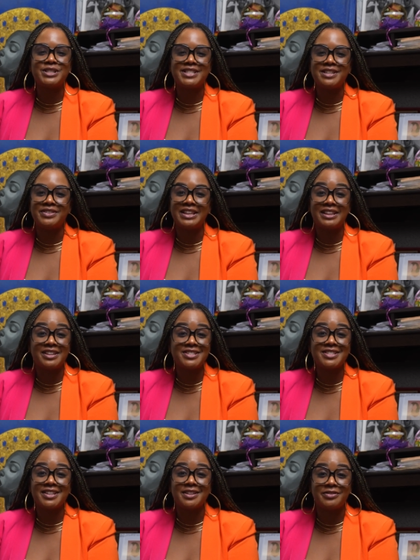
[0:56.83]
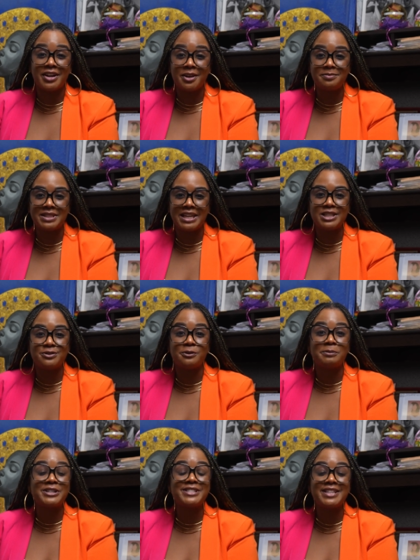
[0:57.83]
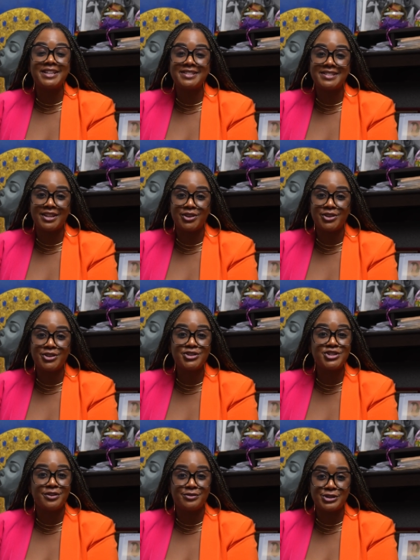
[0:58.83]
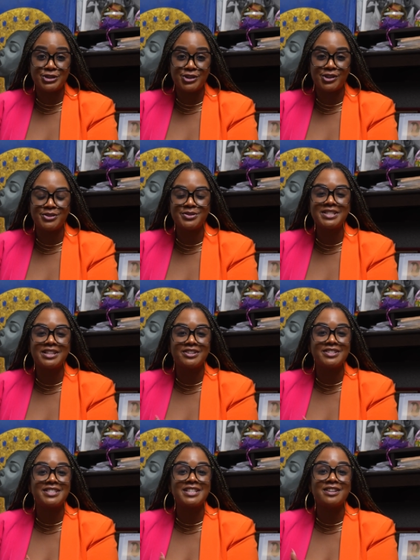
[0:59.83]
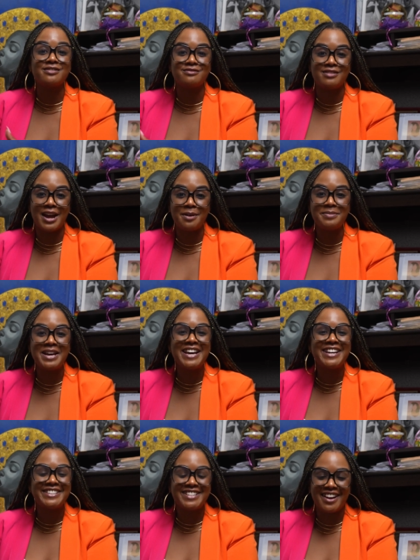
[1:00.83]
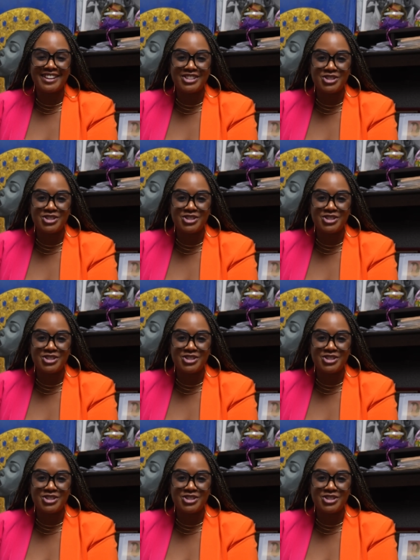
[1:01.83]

receiving legislative updates from our state senator, Shevrin Jones, and our state rep, Dotie